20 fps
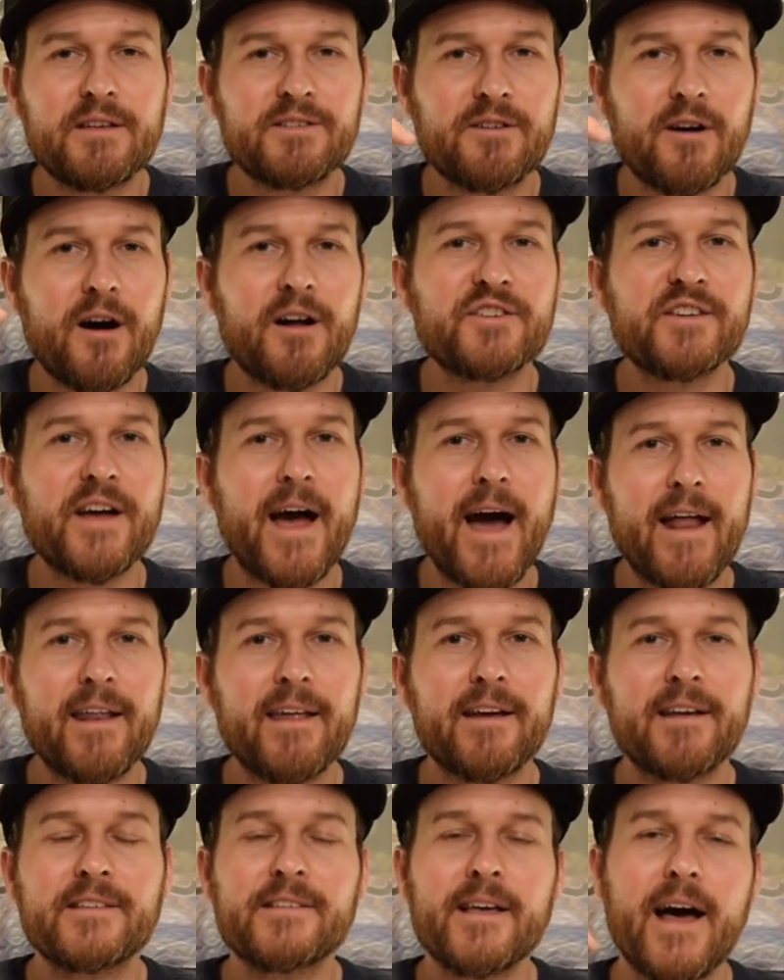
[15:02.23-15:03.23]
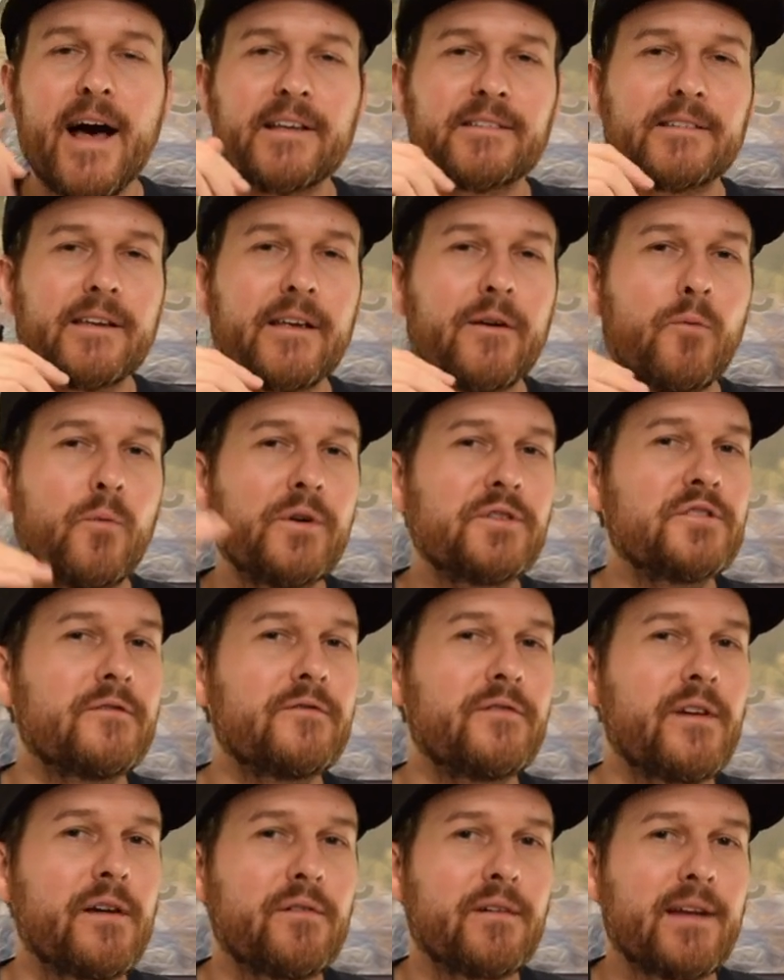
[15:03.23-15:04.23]
Scotch Addicts asking, what's your
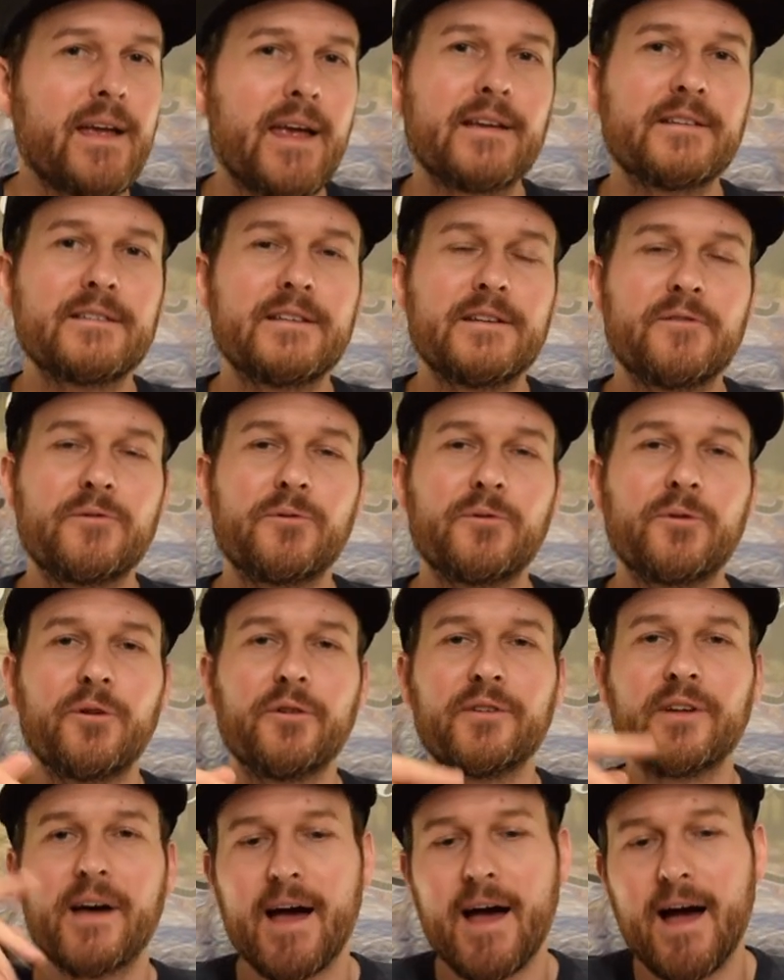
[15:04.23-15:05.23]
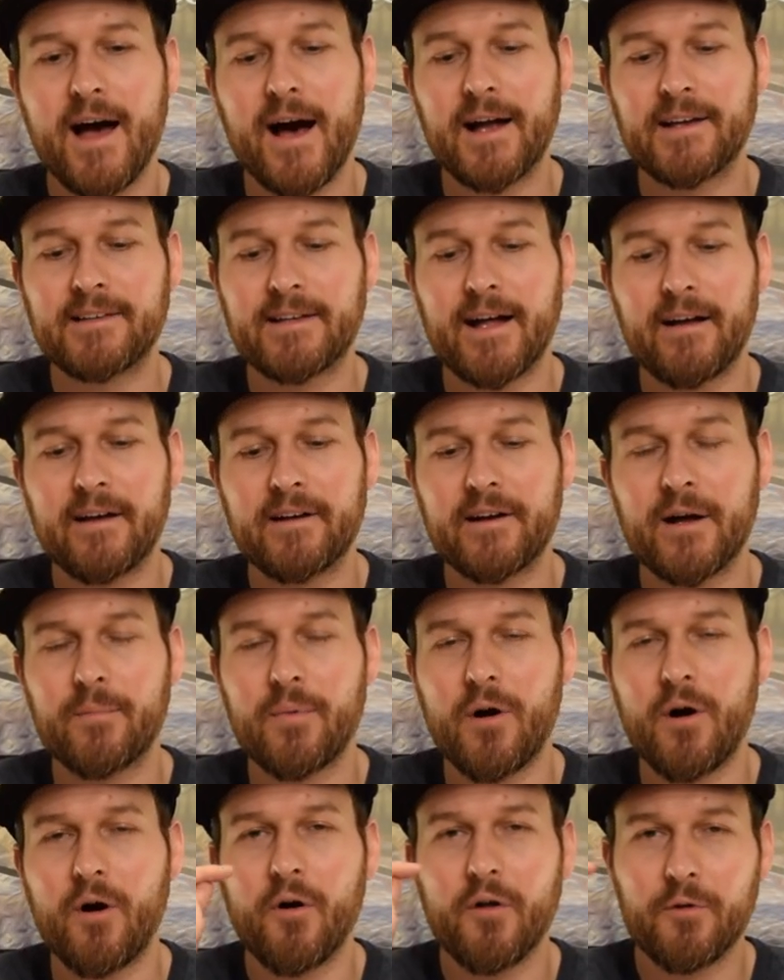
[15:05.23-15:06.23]
favorite 18-year-old? I tallied
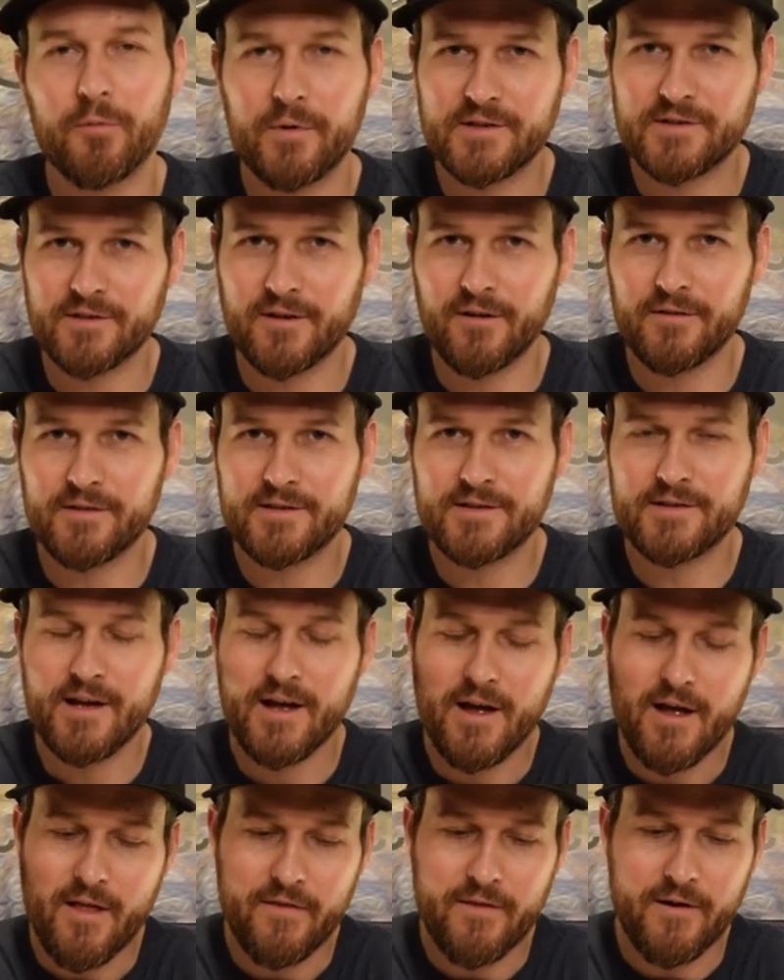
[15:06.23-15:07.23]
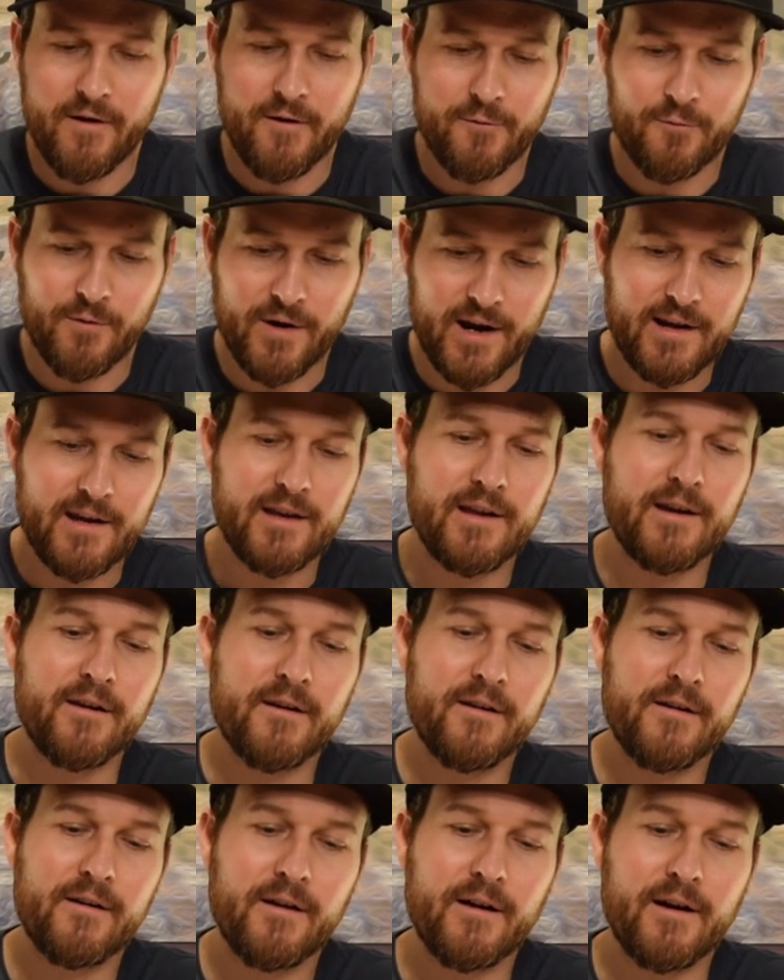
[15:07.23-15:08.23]
up all the results. They are right
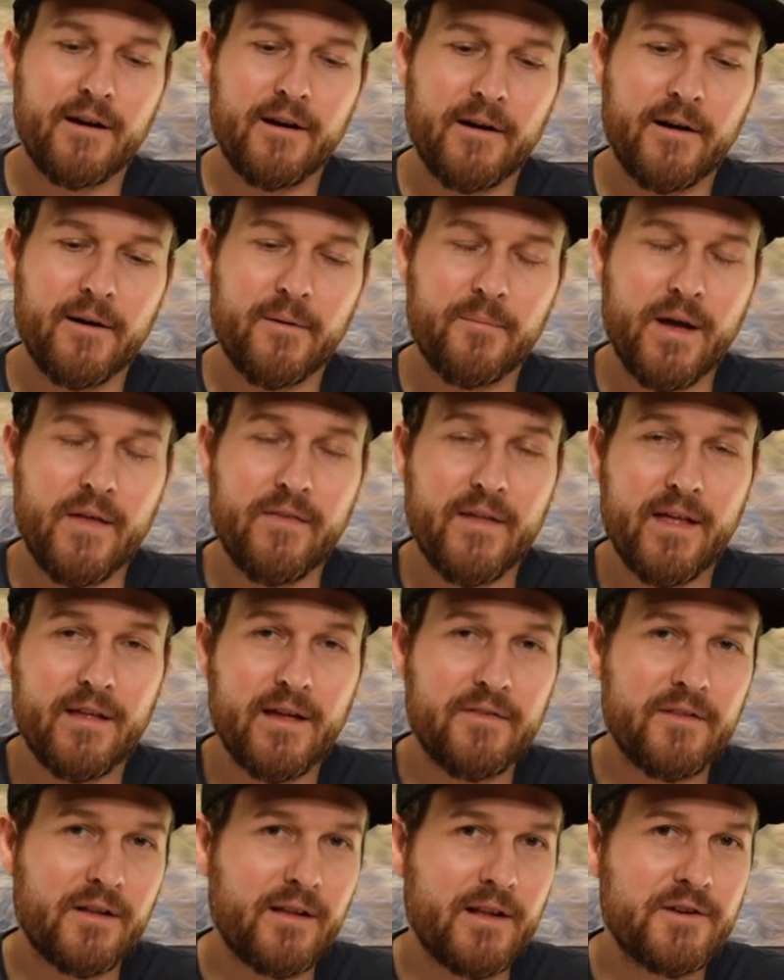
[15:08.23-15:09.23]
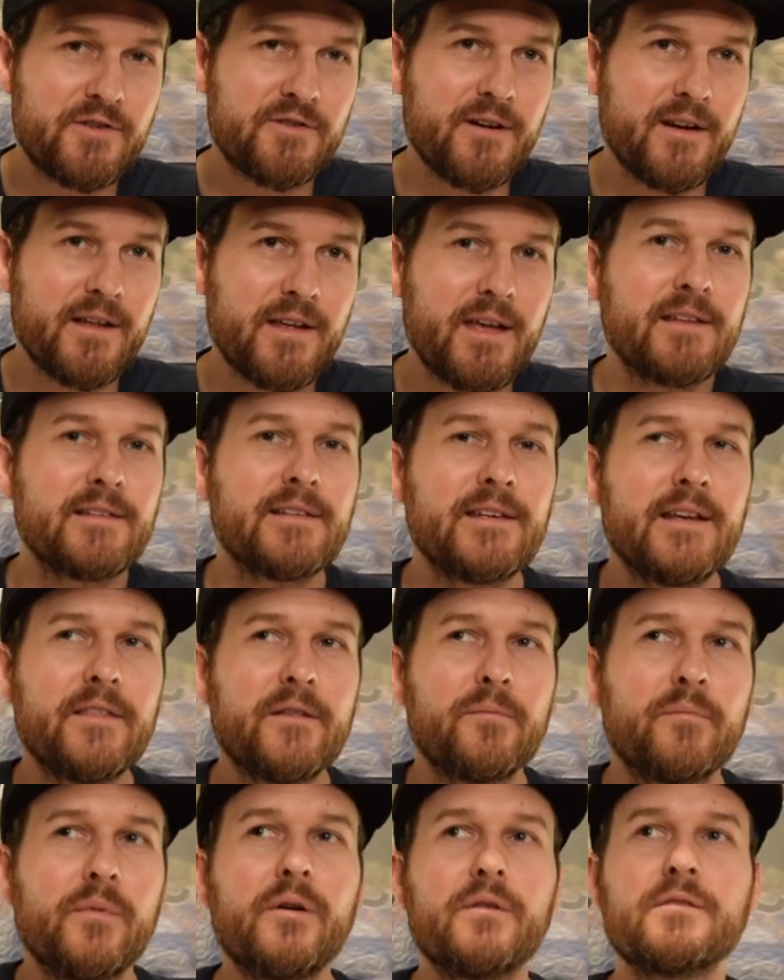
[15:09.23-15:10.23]
here, um, and they like the Glendronach 18
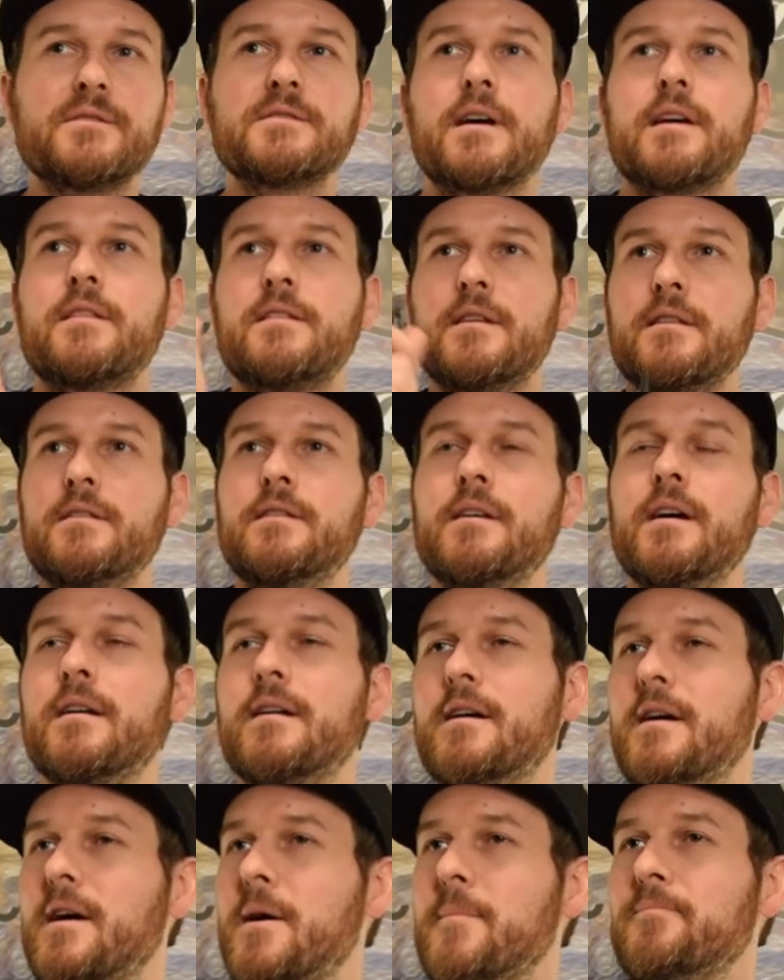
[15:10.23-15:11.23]
the most. I think that